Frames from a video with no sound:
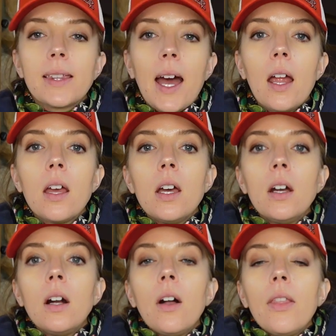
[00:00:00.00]
that,
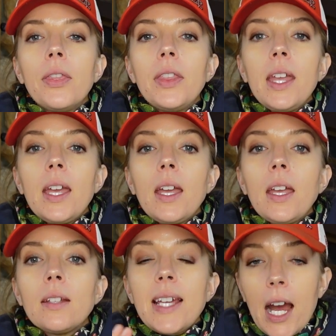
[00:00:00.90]

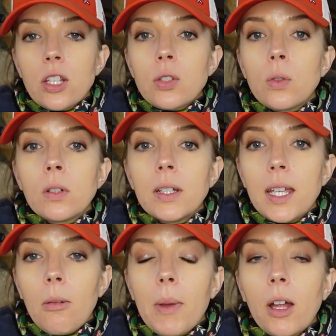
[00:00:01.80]
the tack store
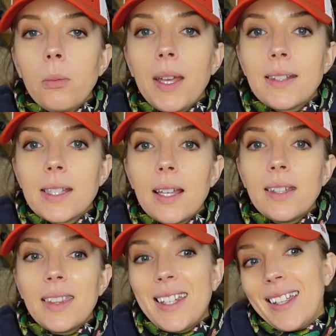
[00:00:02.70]
emailed me and said
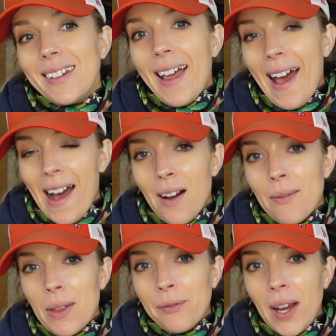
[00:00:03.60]
that they didn't
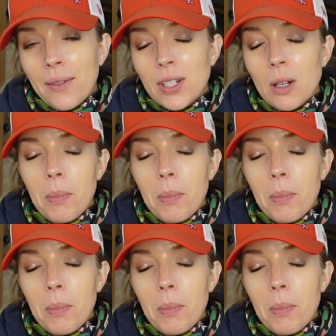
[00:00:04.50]
have the 5-star